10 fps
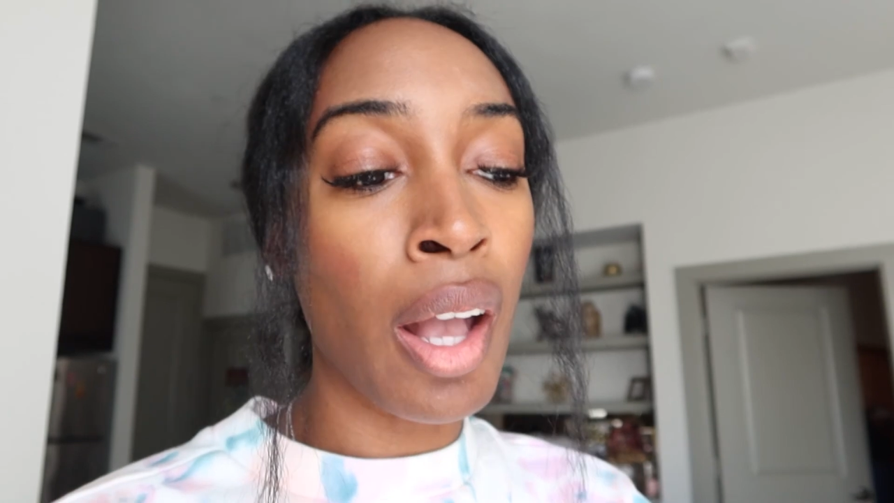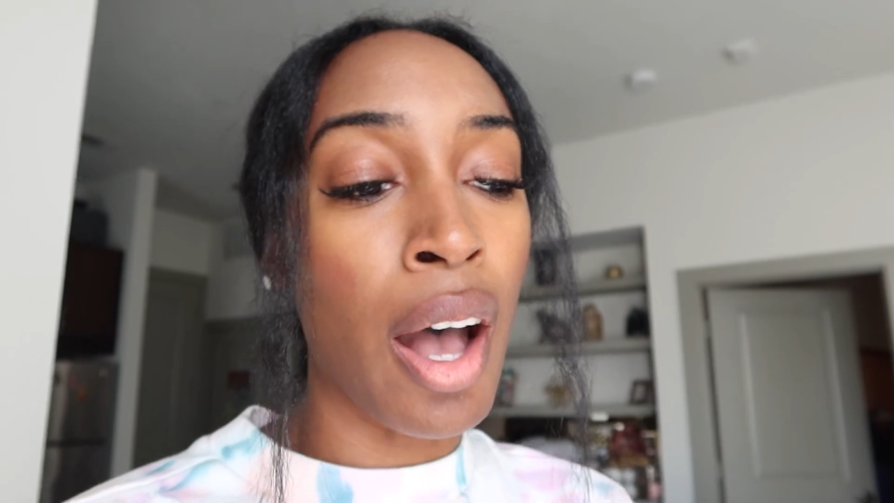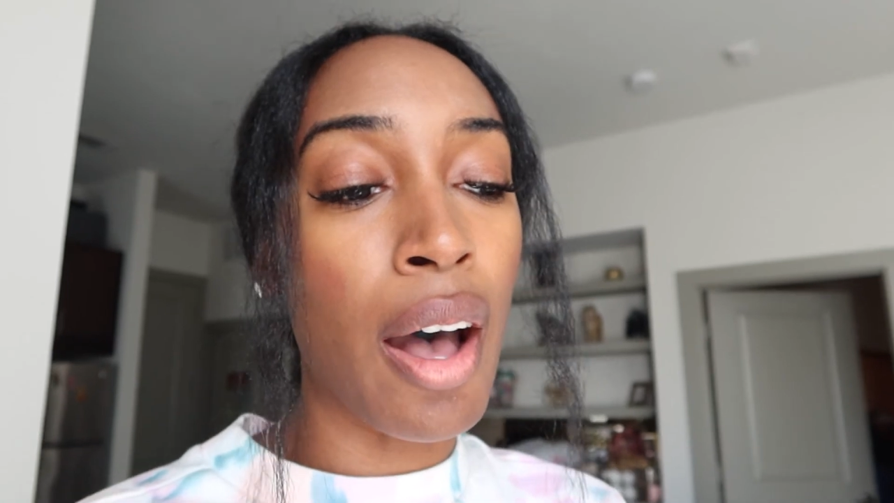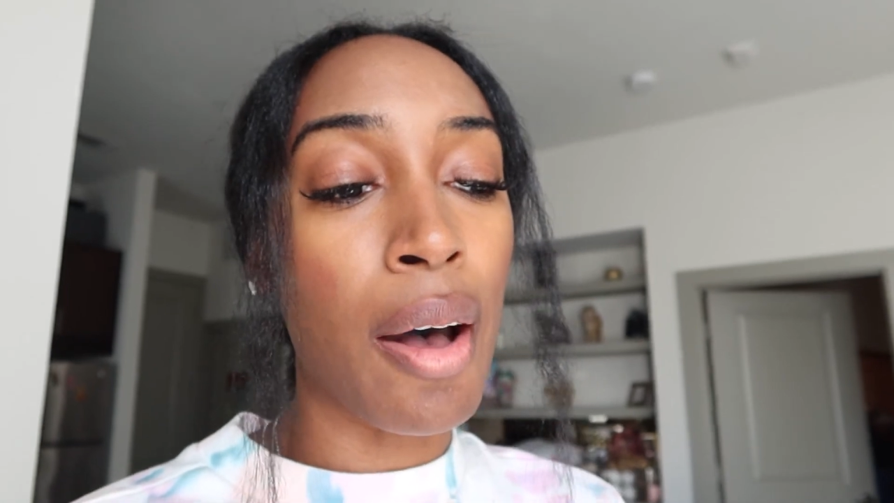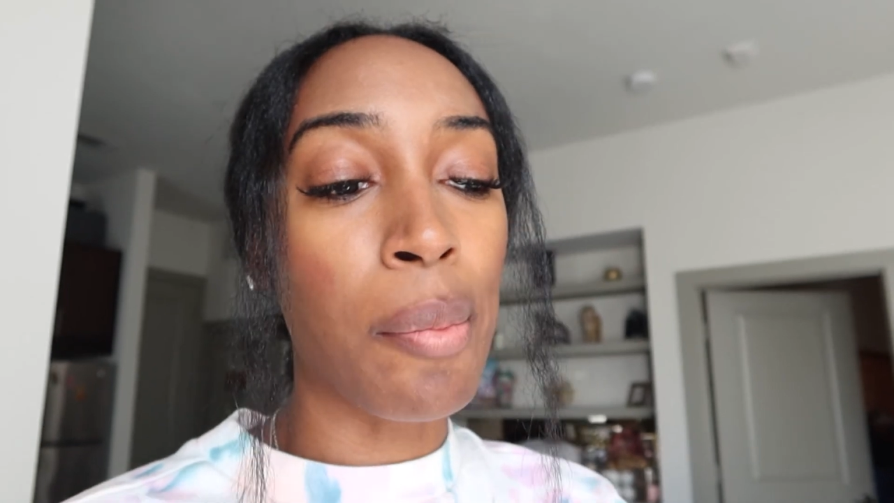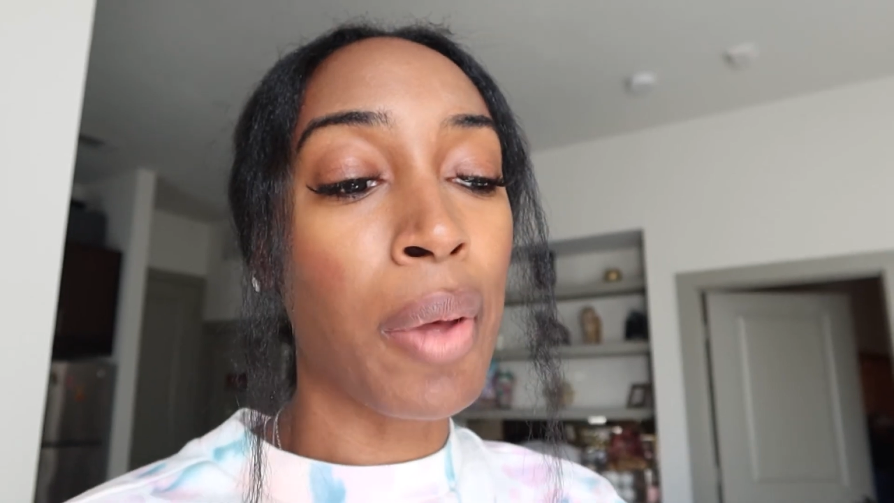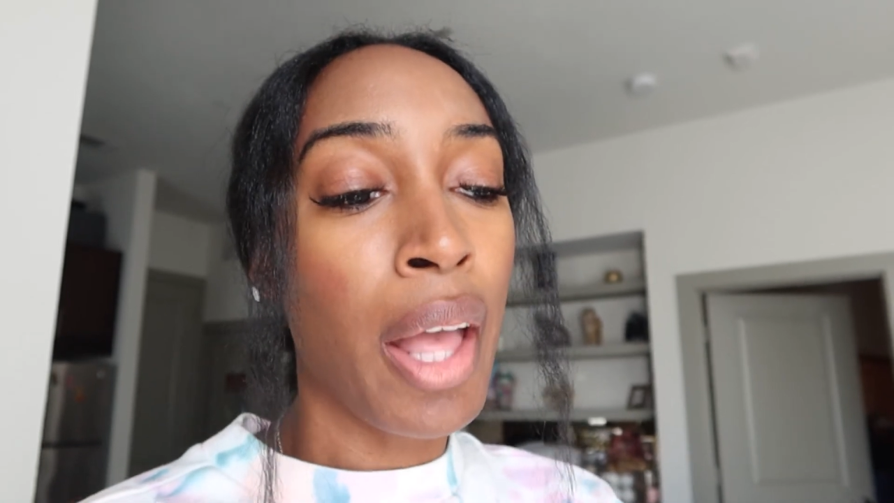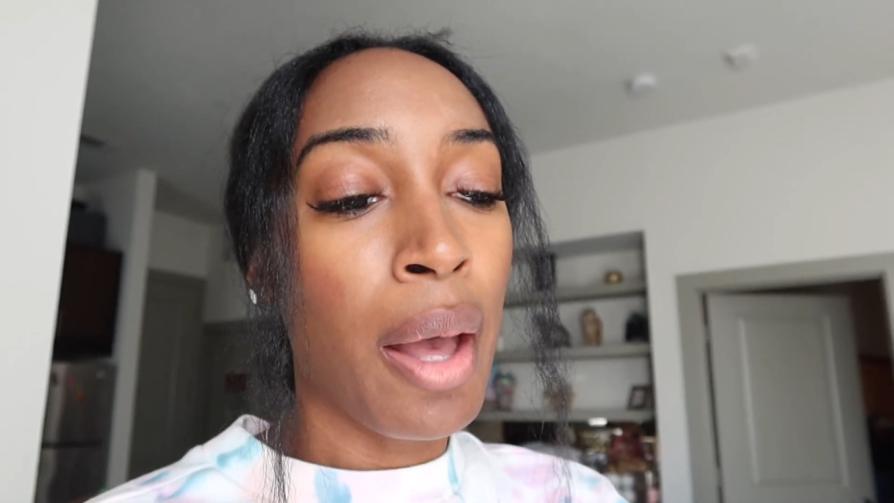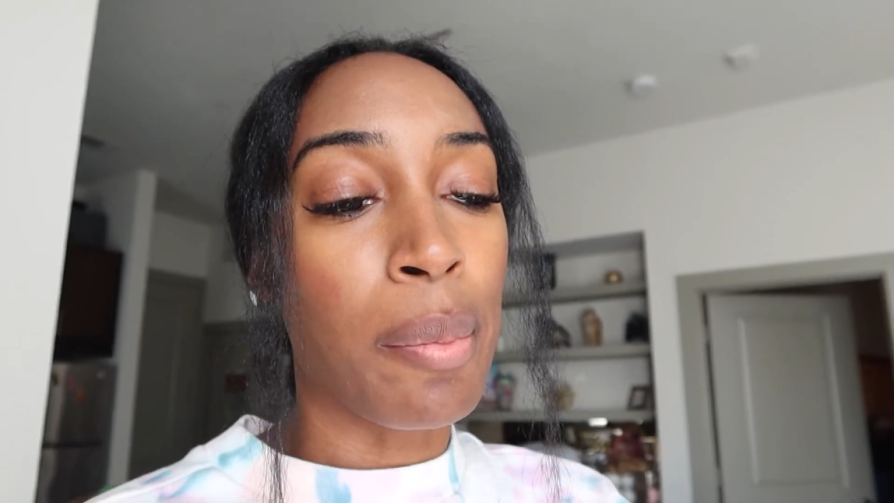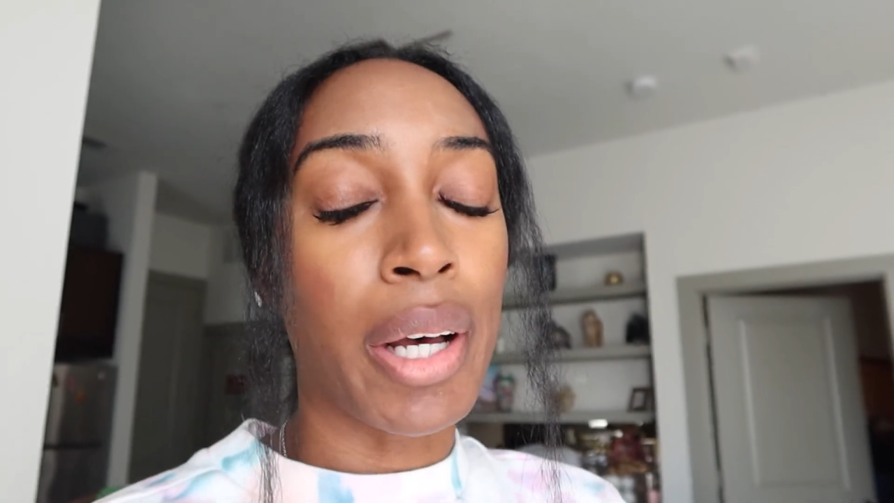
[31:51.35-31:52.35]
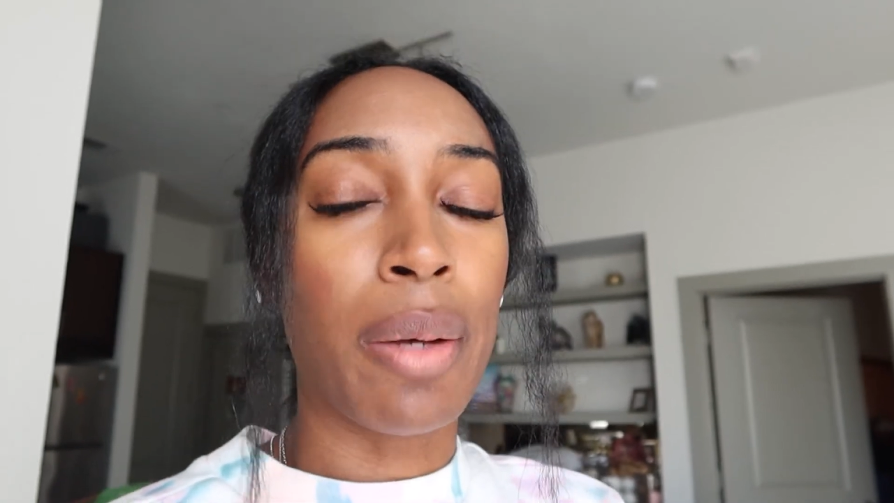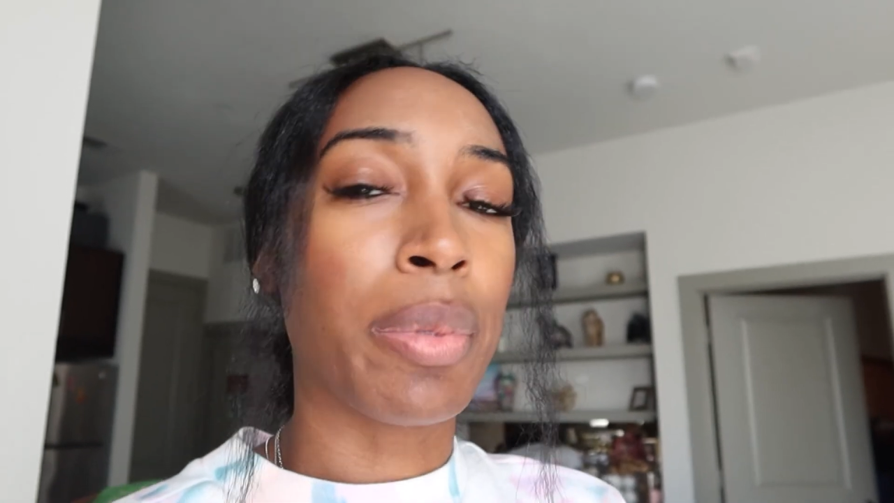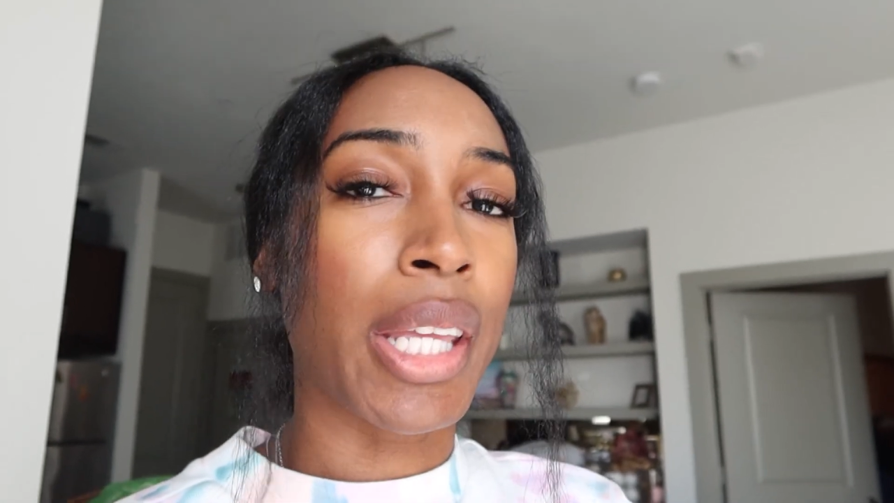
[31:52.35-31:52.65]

But